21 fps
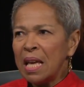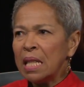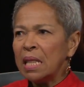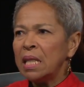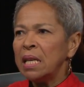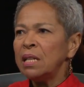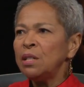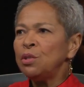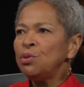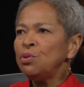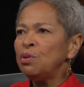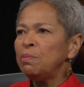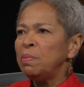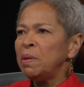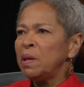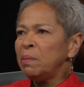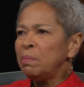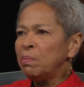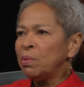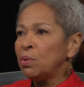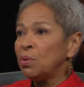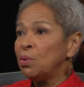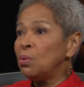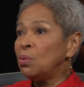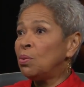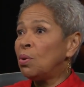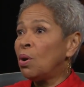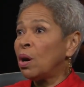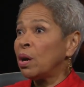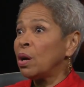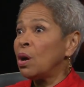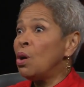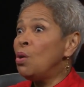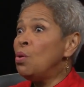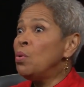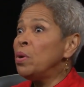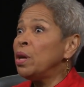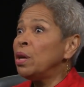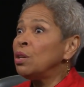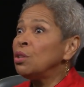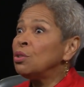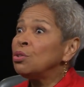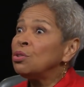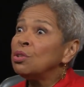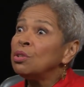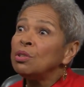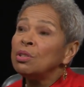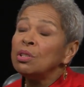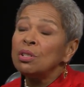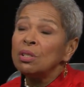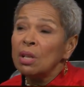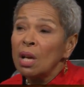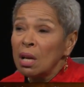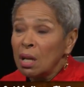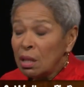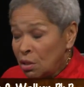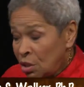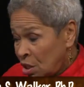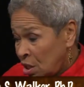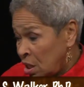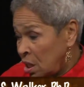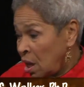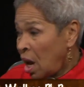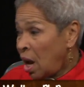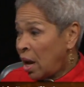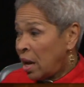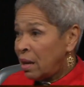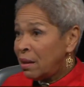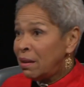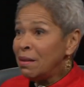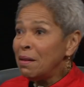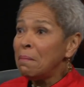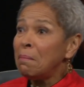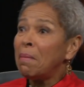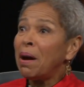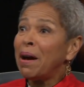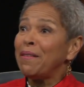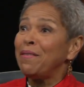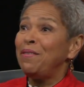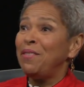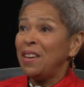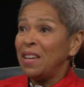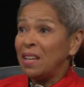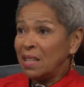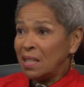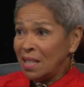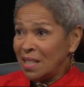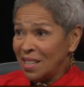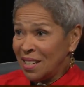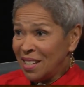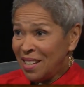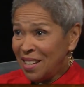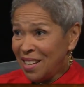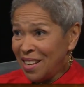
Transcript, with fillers: these are the people who are going to deci decide my fate.